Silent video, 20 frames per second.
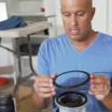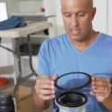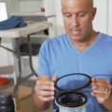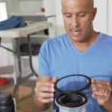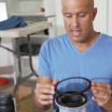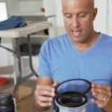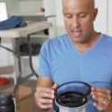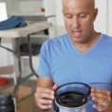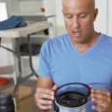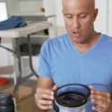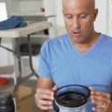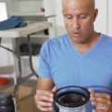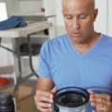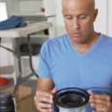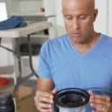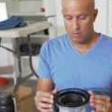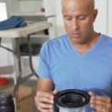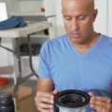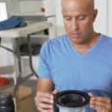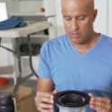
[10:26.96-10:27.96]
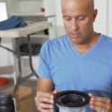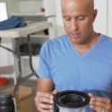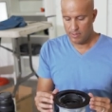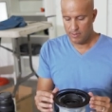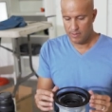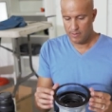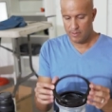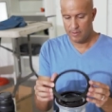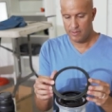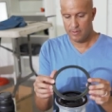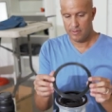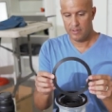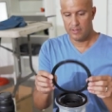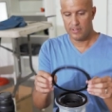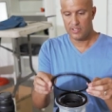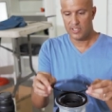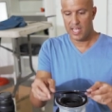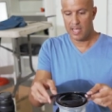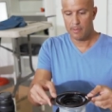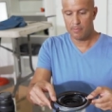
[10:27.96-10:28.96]
Now,
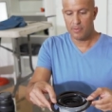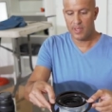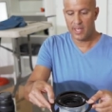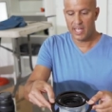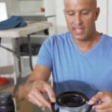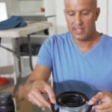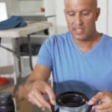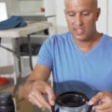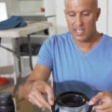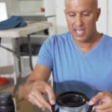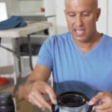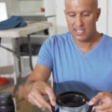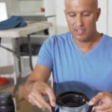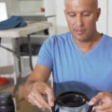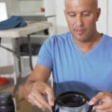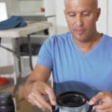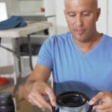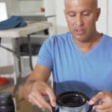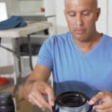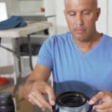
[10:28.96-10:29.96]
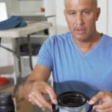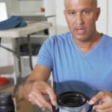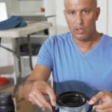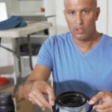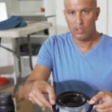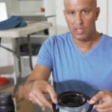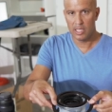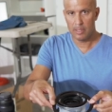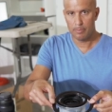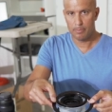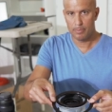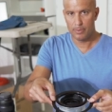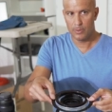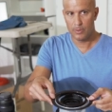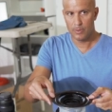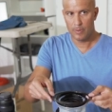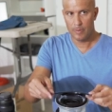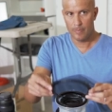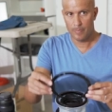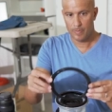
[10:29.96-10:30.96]
same thing, this has a female lip,
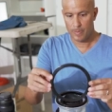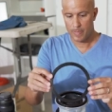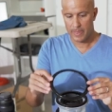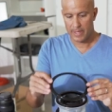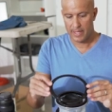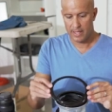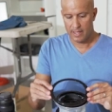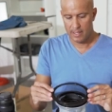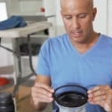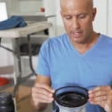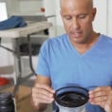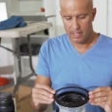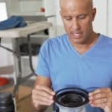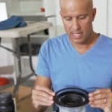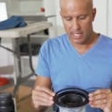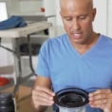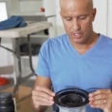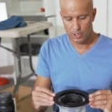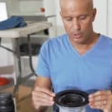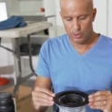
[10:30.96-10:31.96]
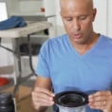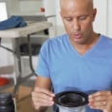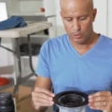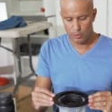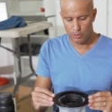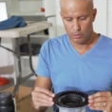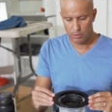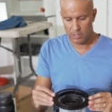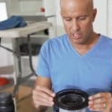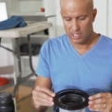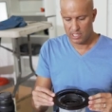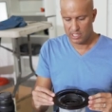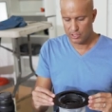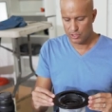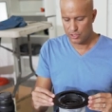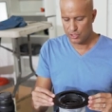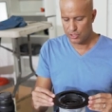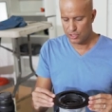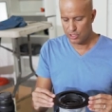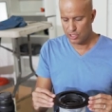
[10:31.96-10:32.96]
and you
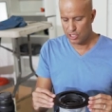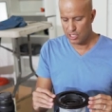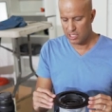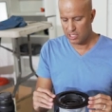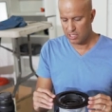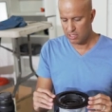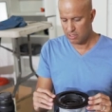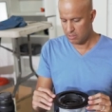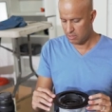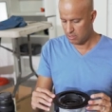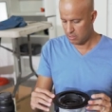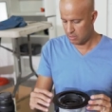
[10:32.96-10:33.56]
insert it,